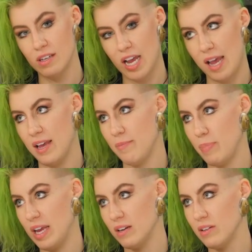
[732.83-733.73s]
I
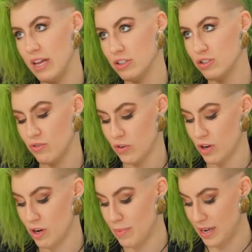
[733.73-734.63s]
paid a little extra for
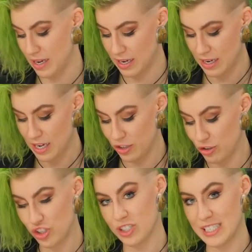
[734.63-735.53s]
her, but you
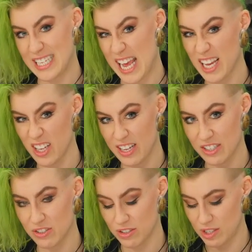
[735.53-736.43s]
shouldn't take
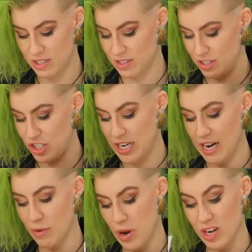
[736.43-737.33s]
collector's shit out
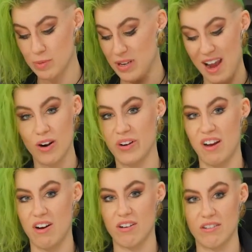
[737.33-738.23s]
of the box, but I don't
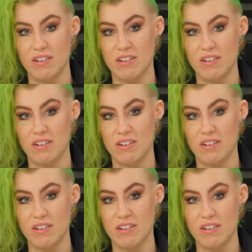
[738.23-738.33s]
care.